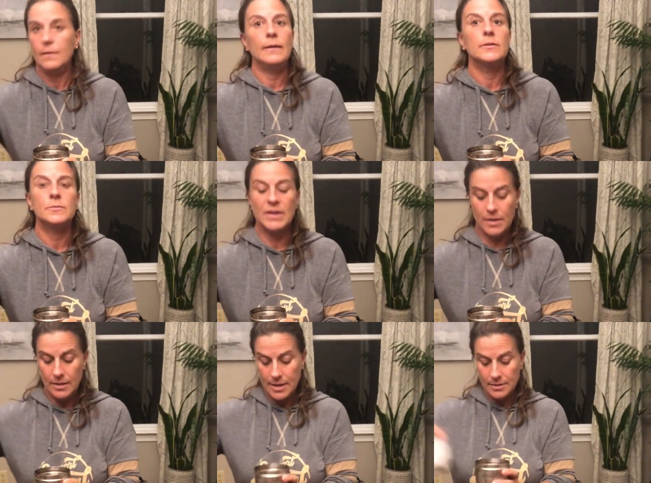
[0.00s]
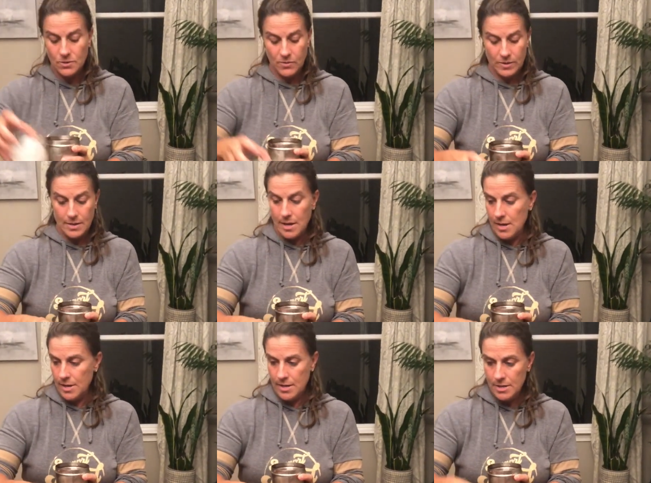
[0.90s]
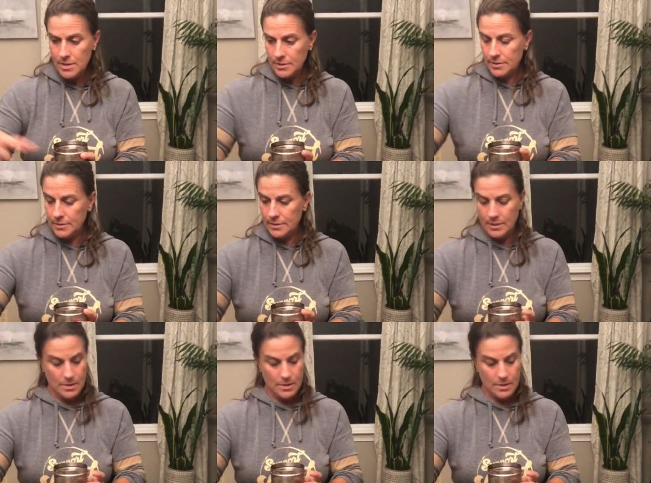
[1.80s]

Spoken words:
Here's my glass with ice.